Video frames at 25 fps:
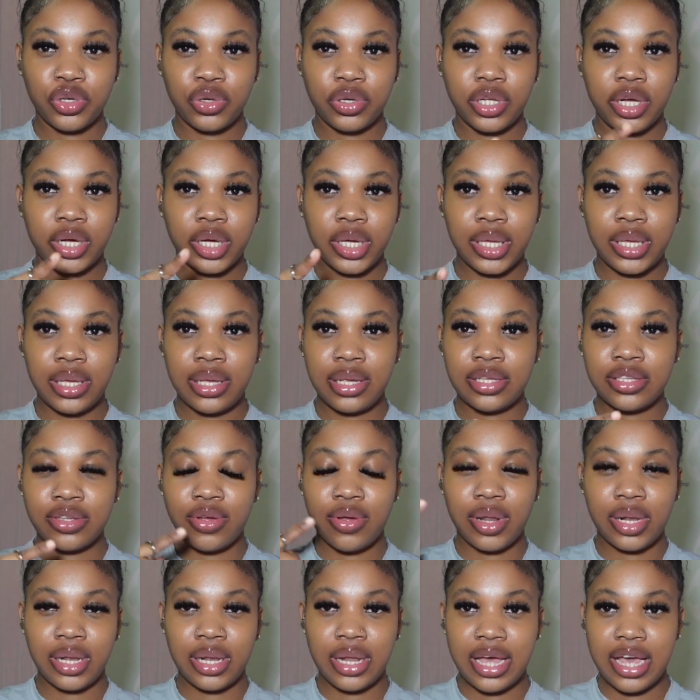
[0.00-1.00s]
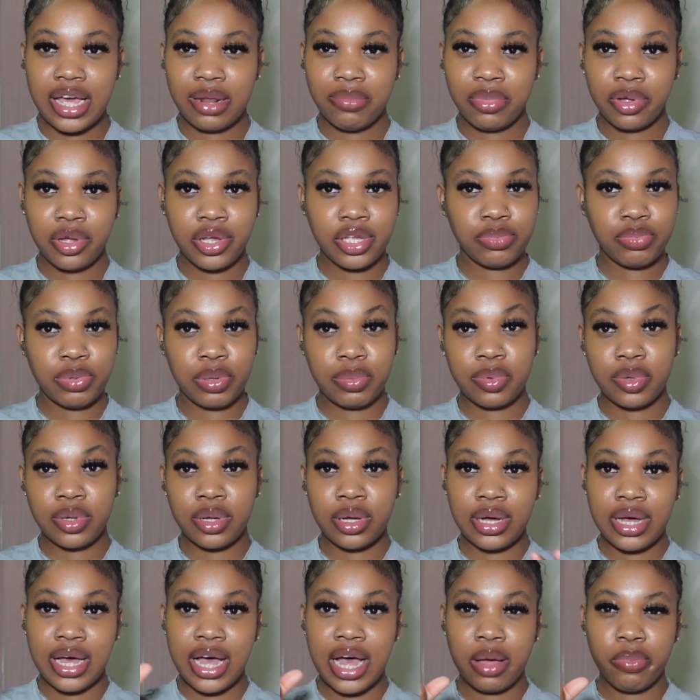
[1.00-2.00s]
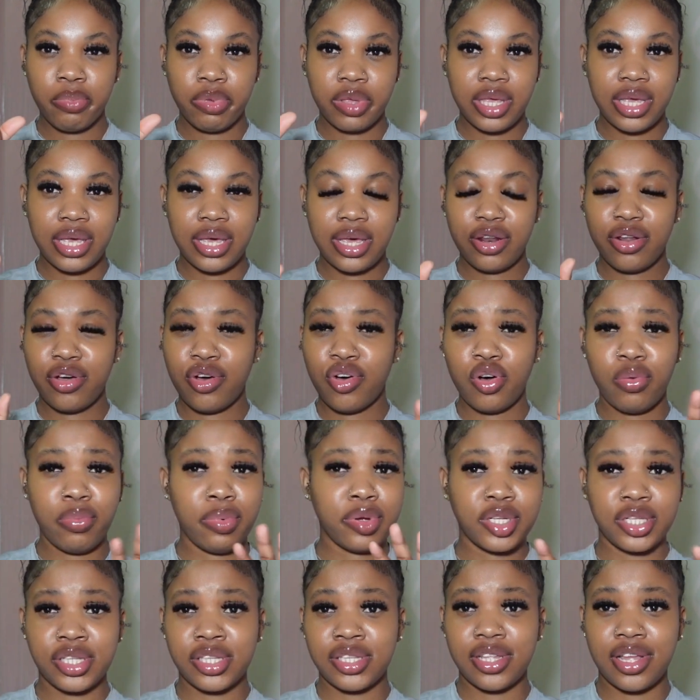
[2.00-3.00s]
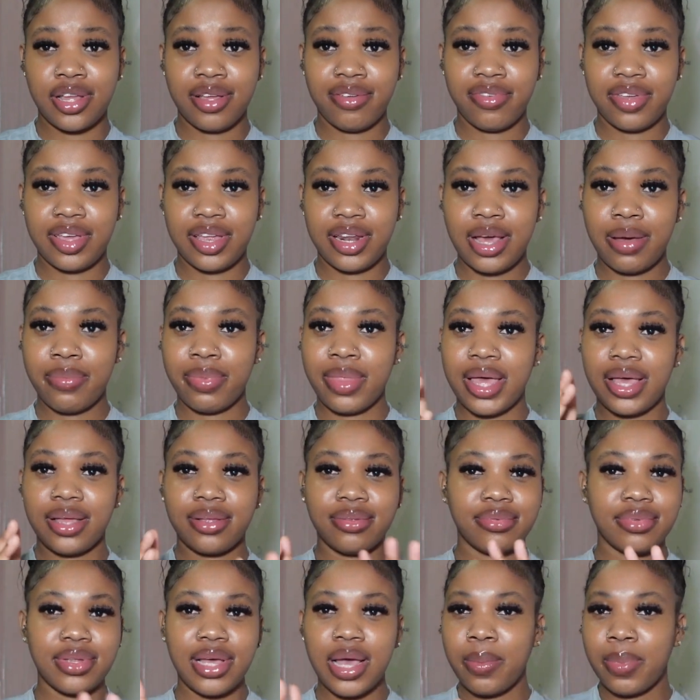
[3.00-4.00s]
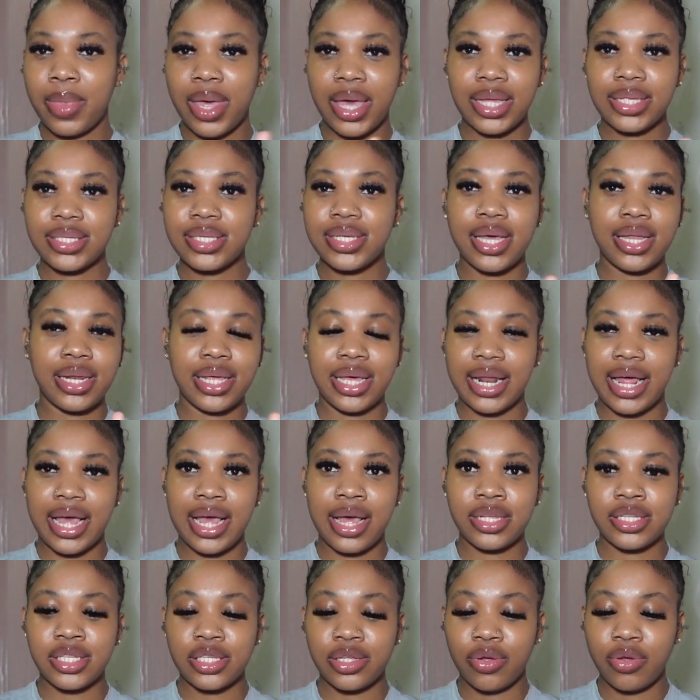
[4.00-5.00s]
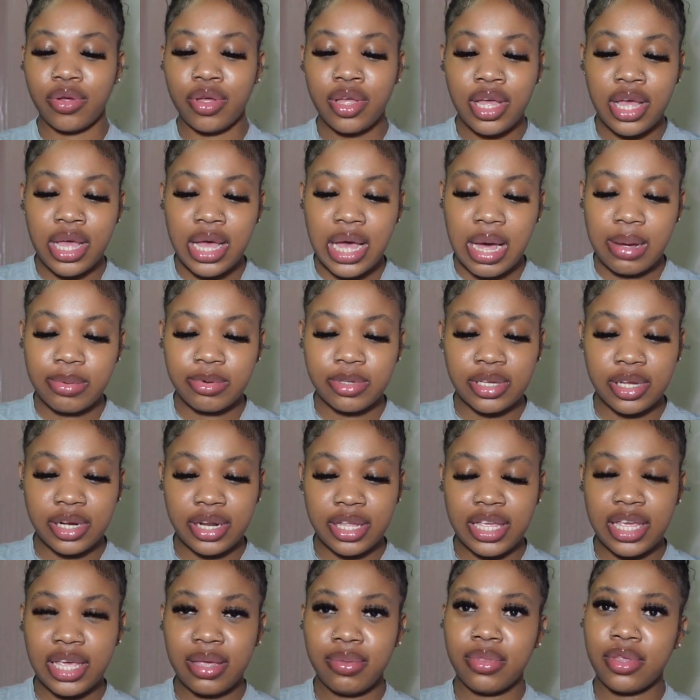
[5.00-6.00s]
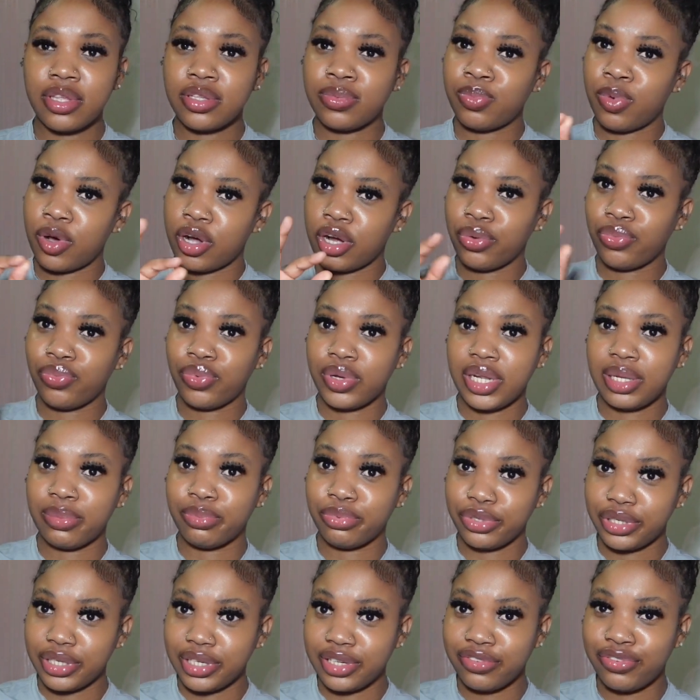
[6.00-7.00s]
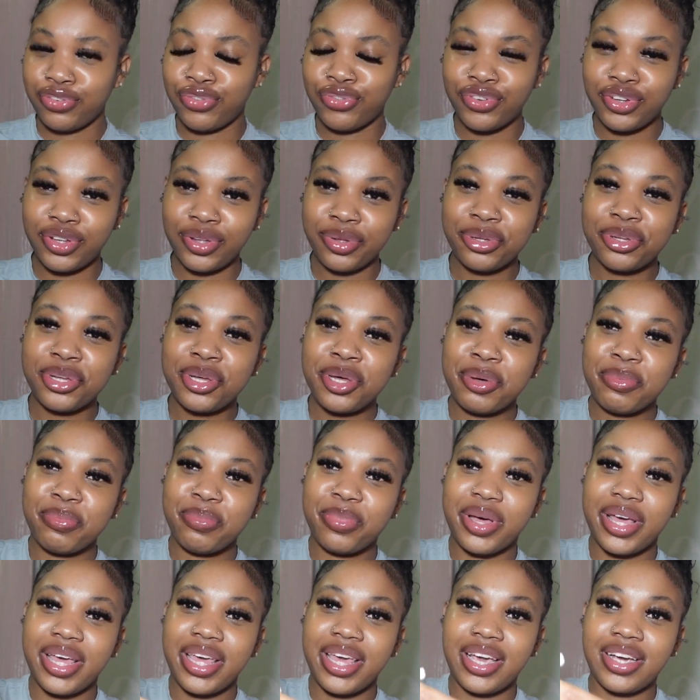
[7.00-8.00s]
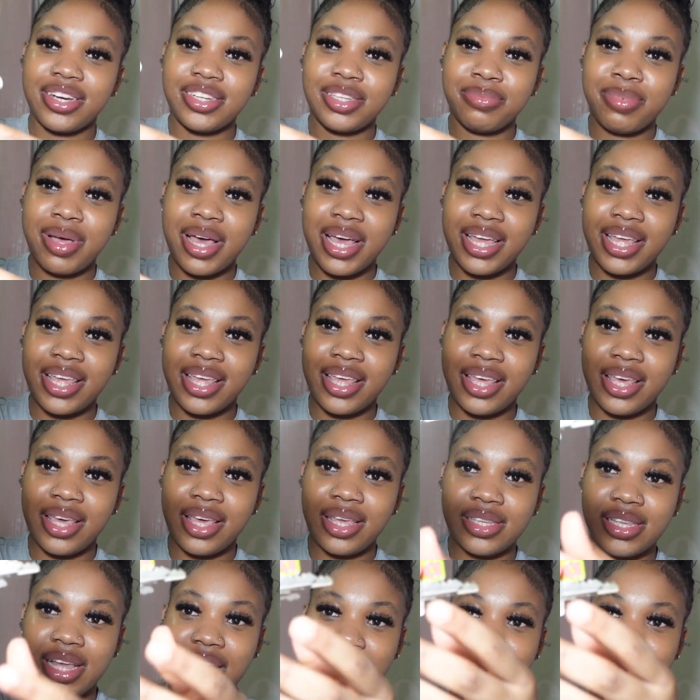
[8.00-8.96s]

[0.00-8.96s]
your keys online because people could copy it and a whole bunch of stuff, and I'm not into any of that. So I'm just gonna keep this part really brief. But here's my keys. I